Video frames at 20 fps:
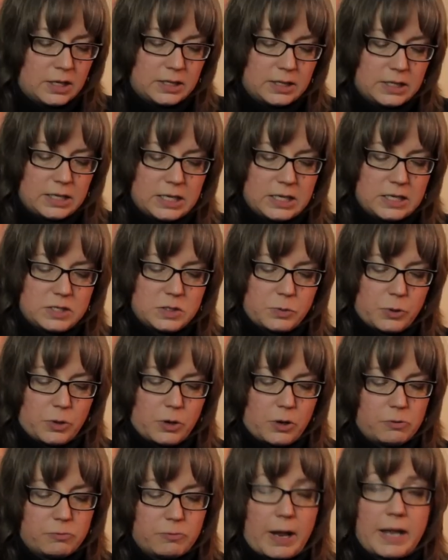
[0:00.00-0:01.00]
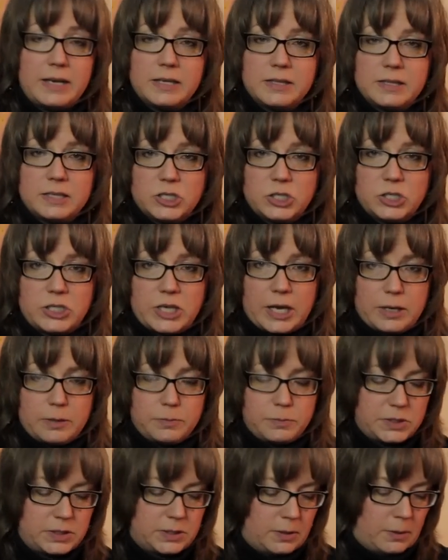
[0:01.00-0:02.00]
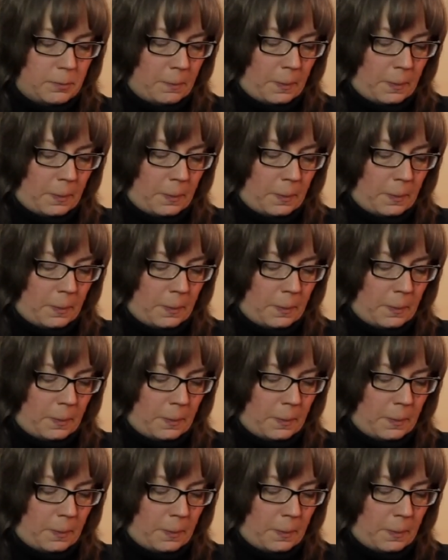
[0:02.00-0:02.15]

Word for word: These were already these shapes